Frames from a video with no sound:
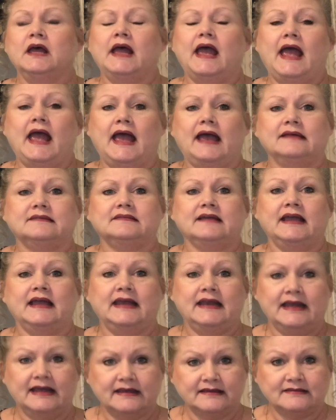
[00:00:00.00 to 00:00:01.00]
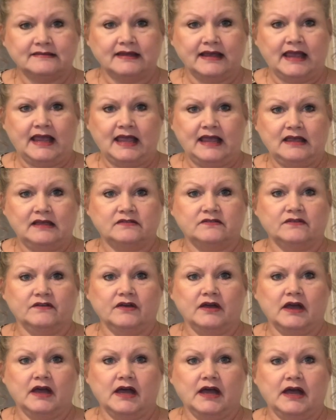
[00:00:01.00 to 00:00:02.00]
as it is.
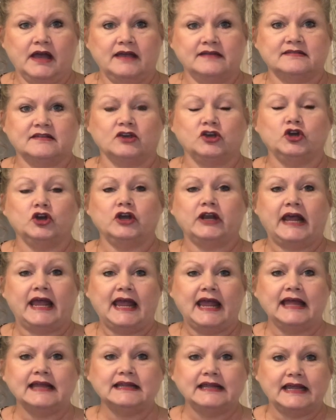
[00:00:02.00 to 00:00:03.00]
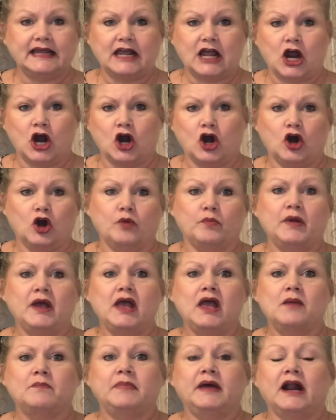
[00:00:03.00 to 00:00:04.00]
He's a good healing herb,
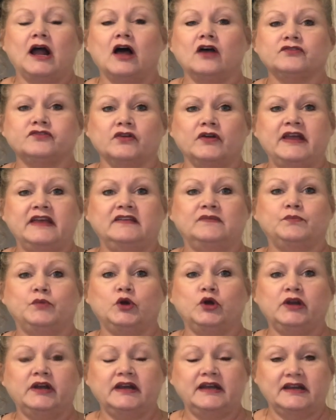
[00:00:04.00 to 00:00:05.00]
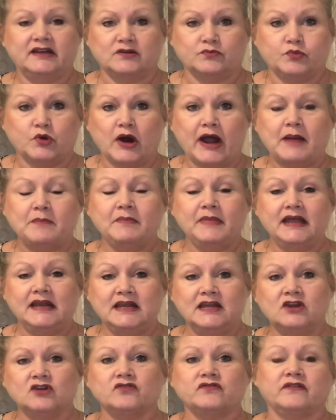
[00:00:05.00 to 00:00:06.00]
but also he's put it into
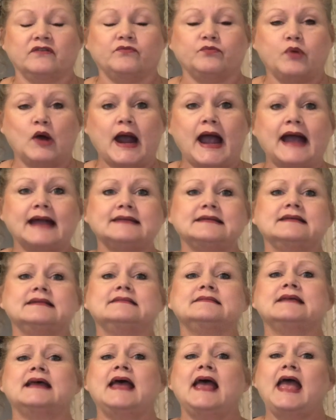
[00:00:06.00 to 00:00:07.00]
many years of practice,